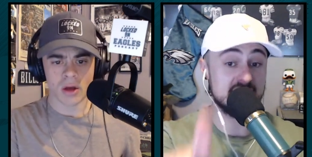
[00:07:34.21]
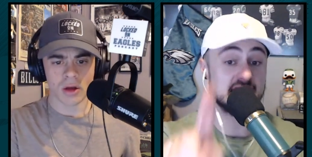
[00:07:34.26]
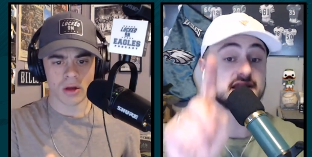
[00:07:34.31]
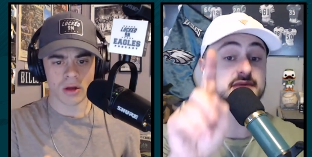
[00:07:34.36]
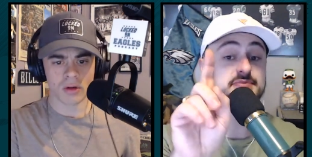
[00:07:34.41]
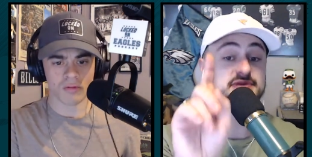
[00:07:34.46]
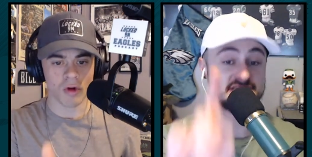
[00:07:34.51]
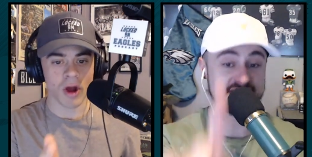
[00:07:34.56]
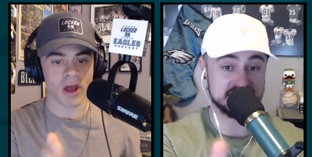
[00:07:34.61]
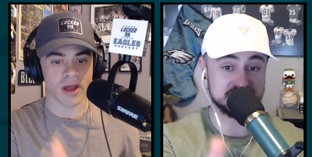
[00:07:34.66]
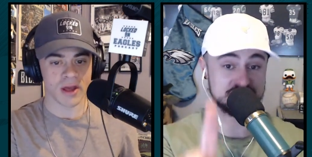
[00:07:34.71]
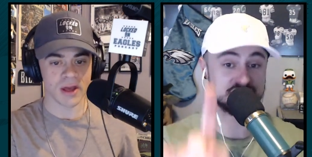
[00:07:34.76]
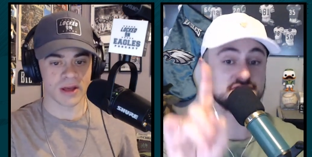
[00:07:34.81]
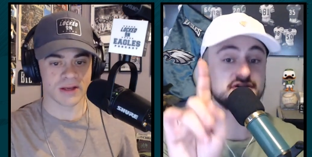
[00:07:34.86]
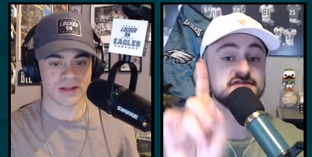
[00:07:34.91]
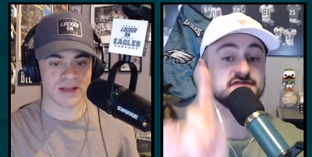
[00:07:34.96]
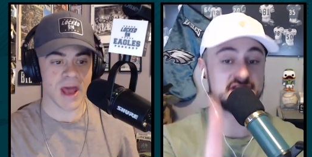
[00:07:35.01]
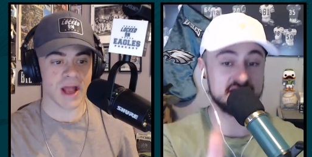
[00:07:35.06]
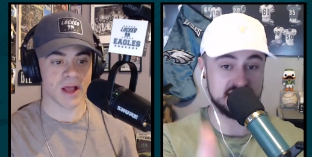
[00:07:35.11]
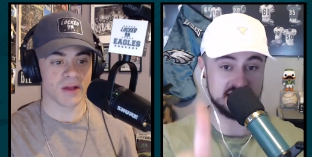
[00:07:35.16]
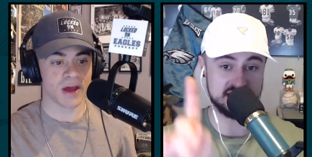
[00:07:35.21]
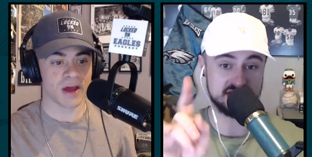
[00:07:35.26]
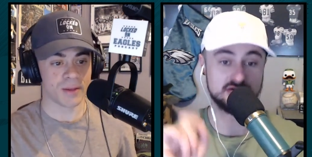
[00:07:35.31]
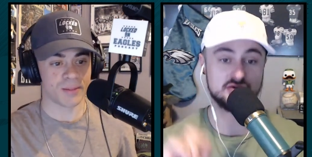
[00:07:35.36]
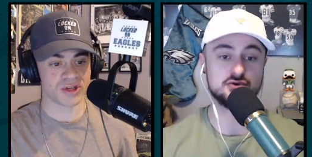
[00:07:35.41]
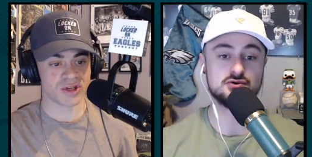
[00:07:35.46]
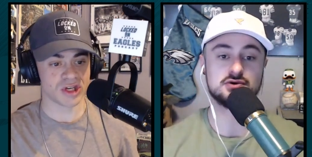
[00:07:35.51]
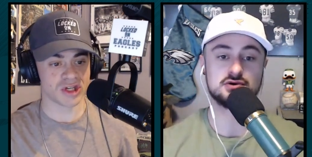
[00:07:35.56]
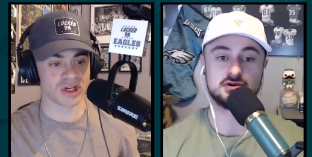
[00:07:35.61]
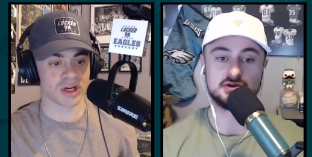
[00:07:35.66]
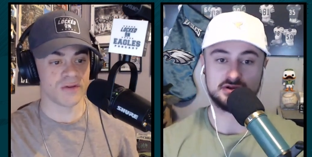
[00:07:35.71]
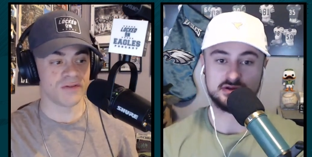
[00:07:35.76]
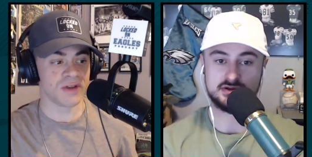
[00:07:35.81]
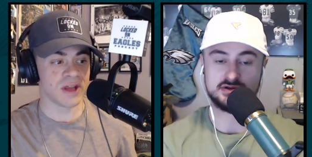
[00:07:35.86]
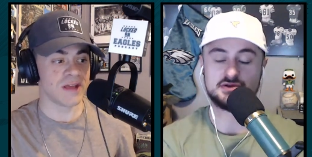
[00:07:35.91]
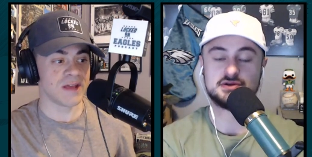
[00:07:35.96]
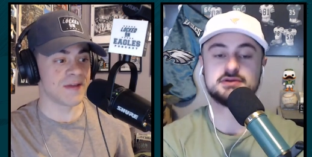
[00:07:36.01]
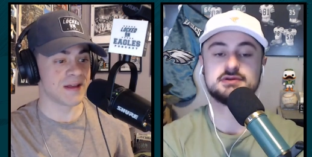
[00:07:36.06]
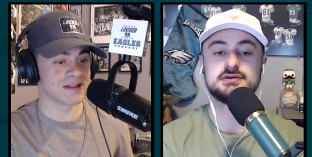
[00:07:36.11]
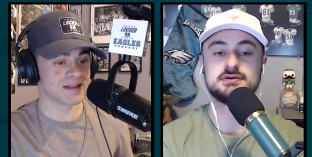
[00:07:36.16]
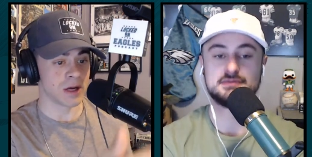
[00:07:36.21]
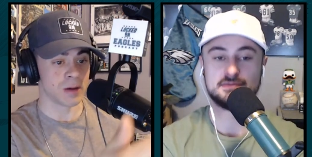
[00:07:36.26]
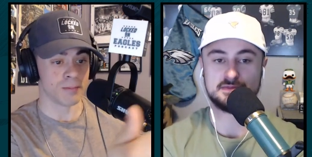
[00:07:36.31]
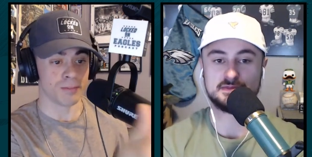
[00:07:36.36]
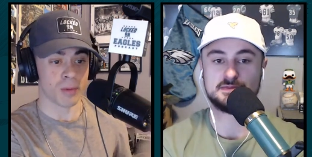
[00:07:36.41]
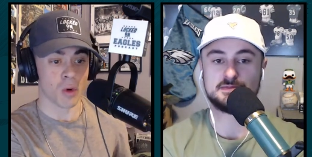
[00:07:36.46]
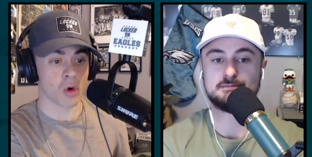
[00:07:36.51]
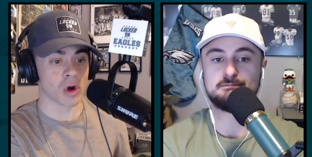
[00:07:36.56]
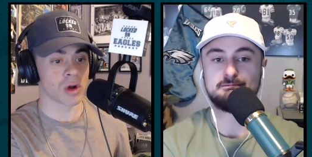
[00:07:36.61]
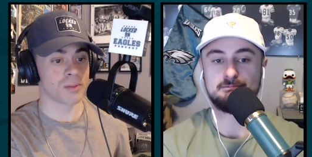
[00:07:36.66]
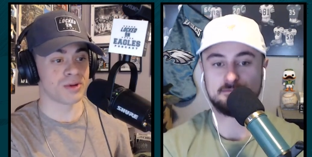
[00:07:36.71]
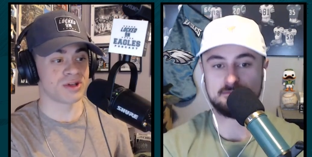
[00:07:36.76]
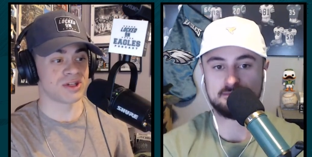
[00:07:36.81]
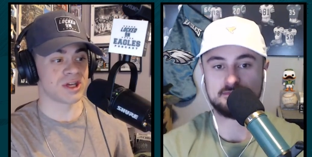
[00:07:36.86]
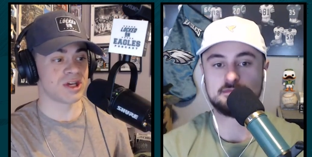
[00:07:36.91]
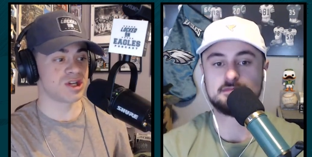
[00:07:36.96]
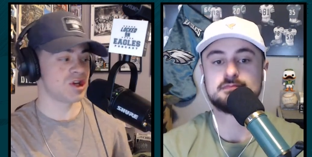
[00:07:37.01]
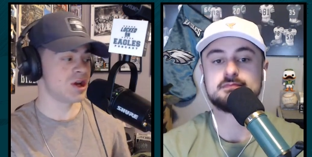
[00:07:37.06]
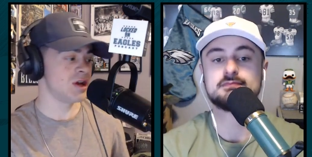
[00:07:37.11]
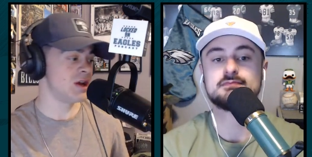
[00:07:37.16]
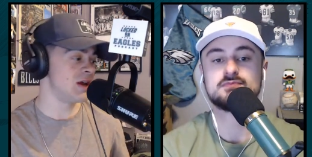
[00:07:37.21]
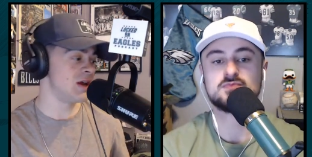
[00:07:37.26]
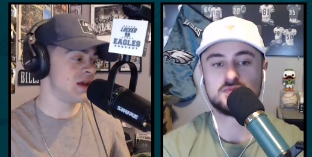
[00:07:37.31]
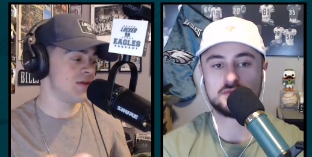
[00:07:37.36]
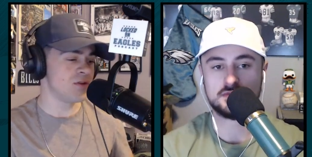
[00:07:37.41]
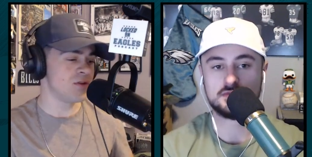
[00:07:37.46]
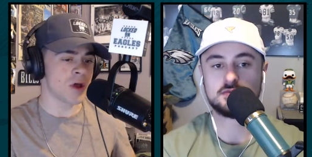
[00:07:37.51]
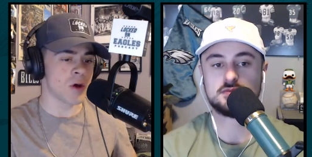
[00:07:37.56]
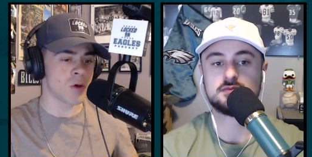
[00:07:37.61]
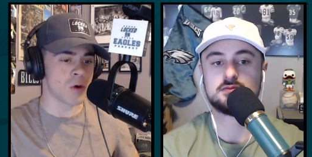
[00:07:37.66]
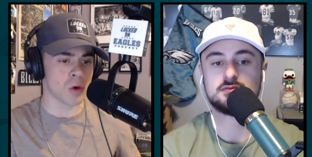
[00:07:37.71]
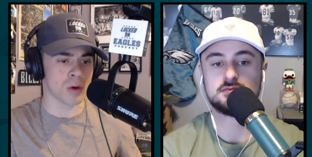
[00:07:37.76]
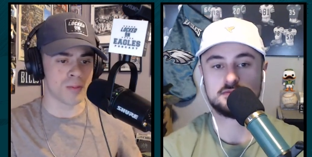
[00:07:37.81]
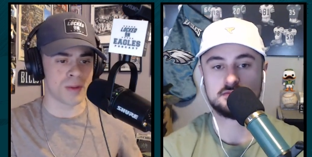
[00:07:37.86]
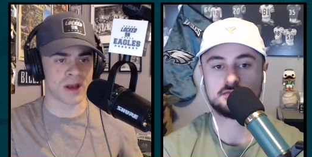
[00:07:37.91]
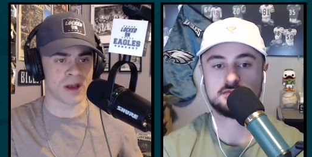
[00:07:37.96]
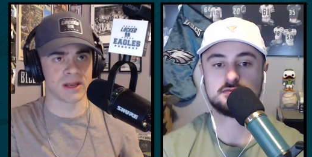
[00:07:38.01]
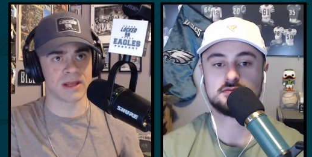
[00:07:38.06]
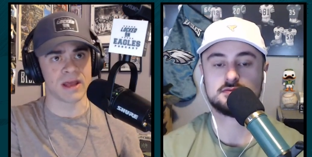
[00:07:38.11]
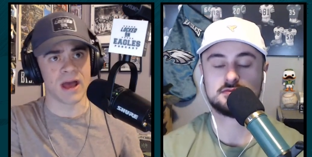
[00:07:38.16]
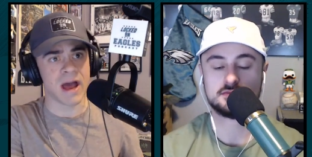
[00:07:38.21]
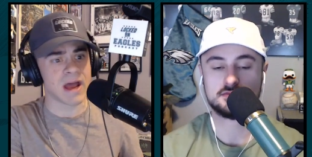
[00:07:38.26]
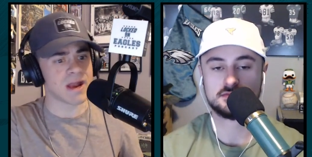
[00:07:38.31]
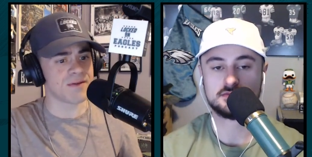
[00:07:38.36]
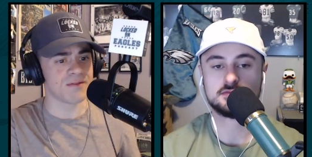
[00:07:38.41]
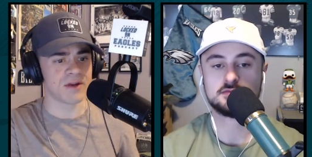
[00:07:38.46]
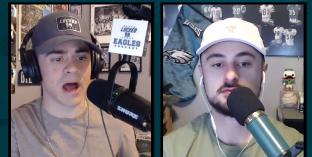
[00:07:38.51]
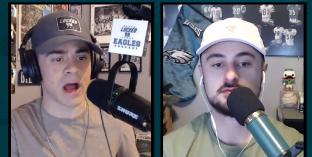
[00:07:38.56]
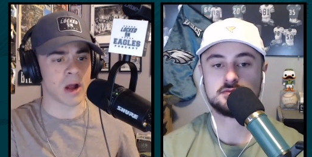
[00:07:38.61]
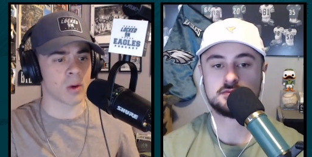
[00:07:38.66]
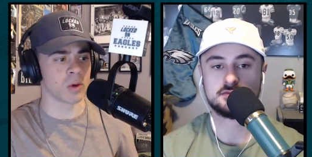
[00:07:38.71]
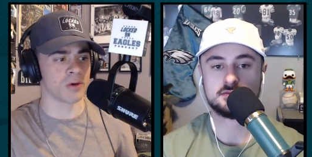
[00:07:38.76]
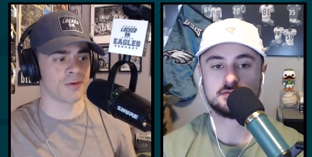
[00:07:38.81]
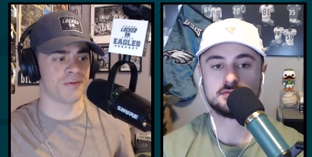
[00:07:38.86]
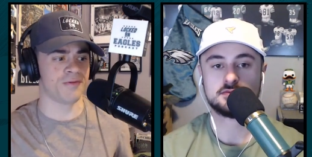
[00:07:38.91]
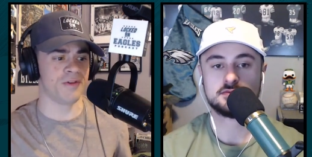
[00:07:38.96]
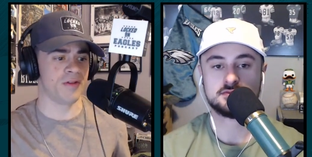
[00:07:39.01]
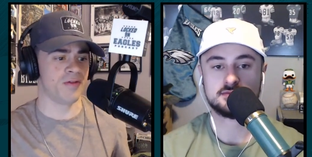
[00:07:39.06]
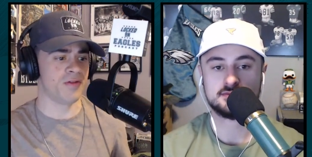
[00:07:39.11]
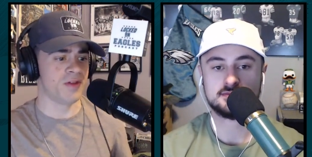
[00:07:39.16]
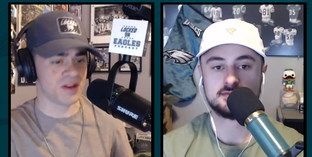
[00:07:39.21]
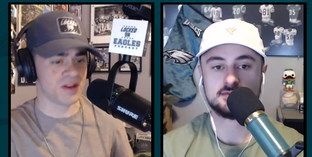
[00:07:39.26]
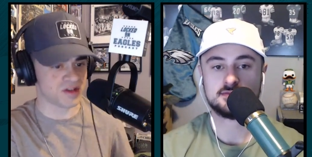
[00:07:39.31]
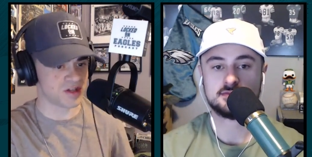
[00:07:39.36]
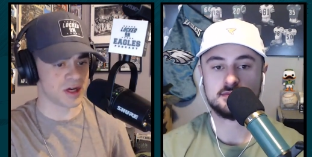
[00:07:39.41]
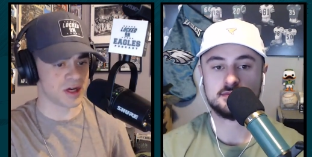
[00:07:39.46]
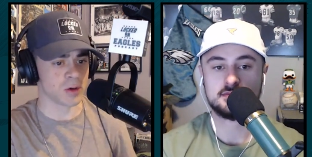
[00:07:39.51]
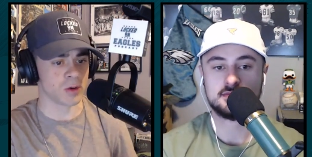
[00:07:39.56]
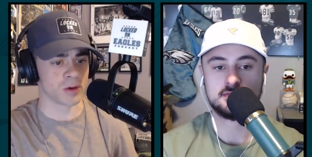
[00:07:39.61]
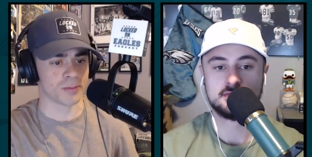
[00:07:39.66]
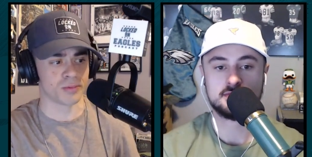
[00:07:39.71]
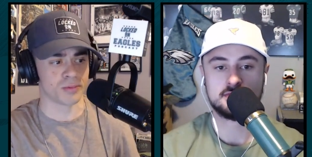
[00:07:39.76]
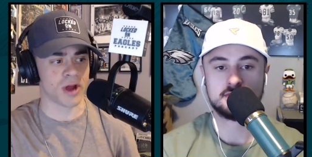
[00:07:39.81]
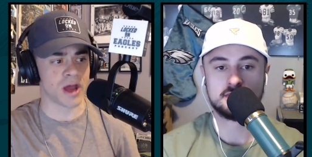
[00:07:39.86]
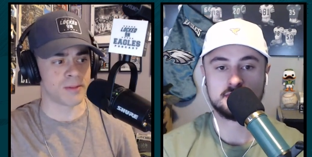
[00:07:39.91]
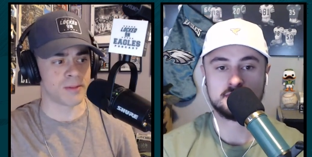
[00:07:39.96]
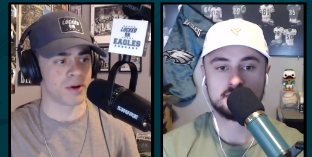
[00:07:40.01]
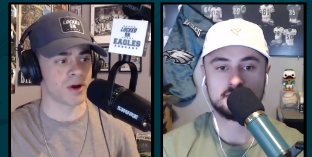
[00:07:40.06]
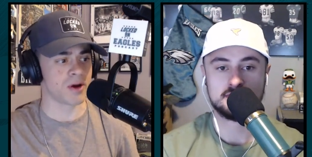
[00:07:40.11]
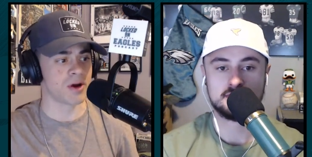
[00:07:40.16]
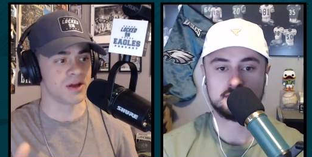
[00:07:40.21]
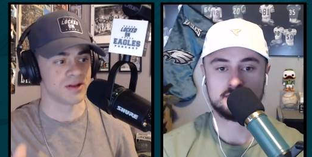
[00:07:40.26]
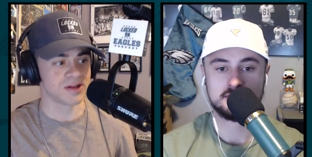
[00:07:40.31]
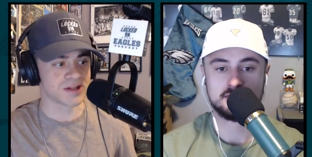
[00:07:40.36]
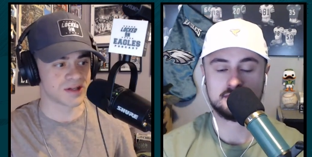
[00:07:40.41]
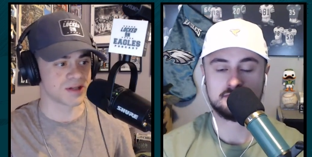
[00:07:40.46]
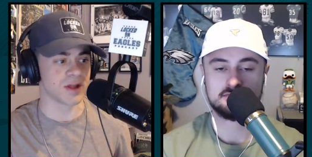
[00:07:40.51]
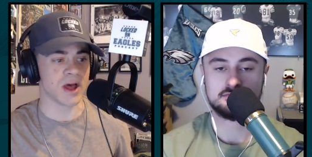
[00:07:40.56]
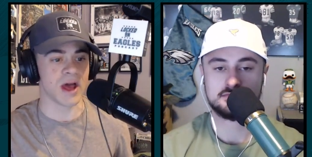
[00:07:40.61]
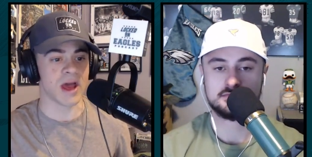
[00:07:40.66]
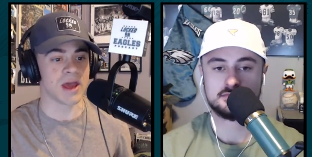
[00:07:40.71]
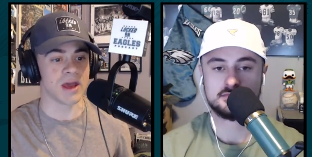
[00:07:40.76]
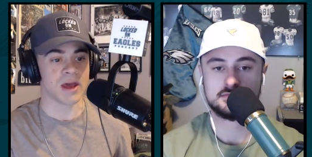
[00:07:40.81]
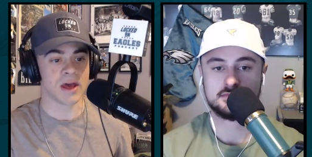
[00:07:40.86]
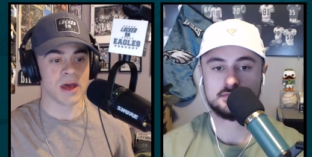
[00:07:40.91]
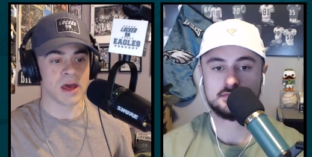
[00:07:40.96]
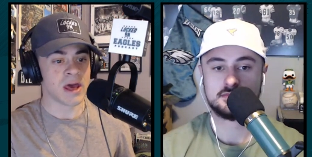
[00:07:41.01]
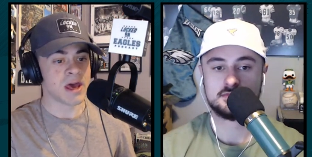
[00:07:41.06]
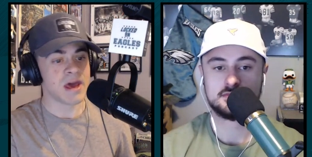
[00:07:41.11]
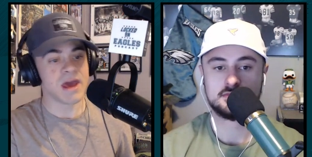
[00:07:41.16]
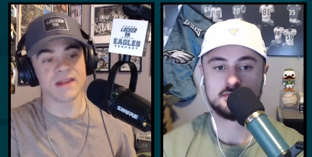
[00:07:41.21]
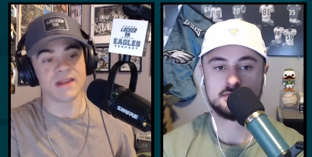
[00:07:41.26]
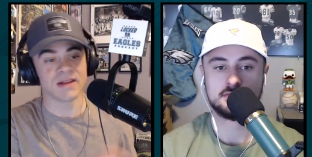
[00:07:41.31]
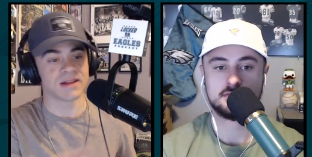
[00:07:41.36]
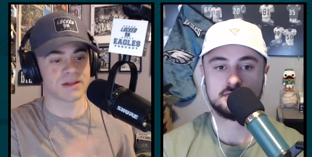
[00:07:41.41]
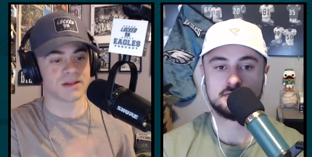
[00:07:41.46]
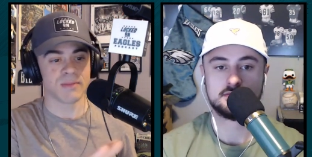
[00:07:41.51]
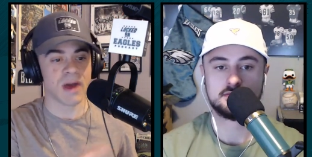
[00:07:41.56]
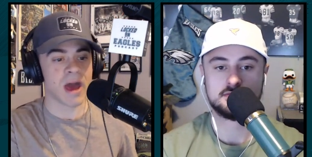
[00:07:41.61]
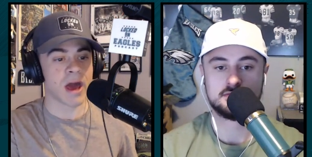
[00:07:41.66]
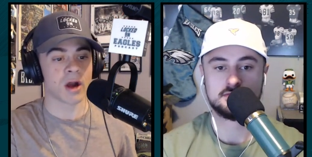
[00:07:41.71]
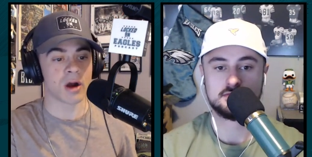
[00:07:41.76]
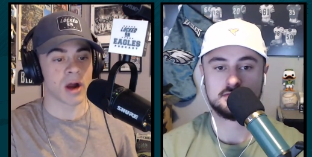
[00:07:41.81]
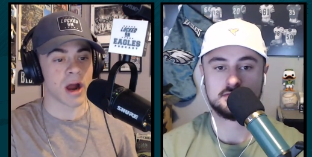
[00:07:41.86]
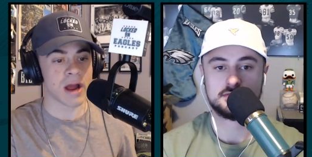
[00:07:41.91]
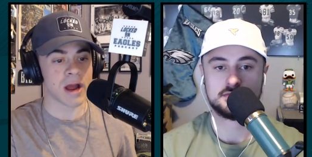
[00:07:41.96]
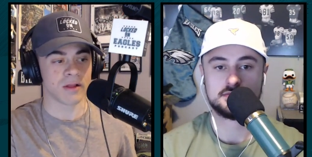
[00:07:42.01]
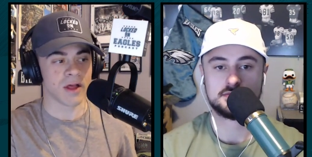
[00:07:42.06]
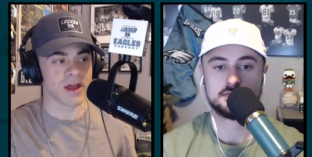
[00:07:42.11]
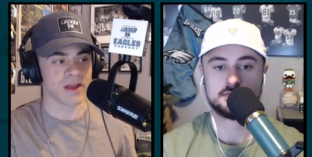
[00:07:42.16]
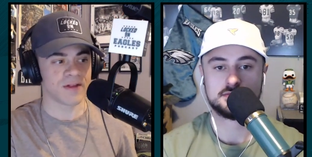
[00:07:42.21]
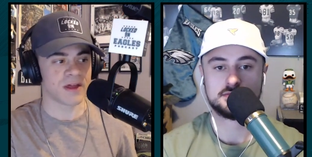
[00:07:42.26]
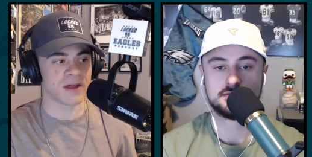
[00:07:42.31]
Speaker 1: At a position right, exactly. At a position of need, that's an important position. And even though it would have been kind of an awkward fit this year with Bradberry and Slay, it doesn't matter. I like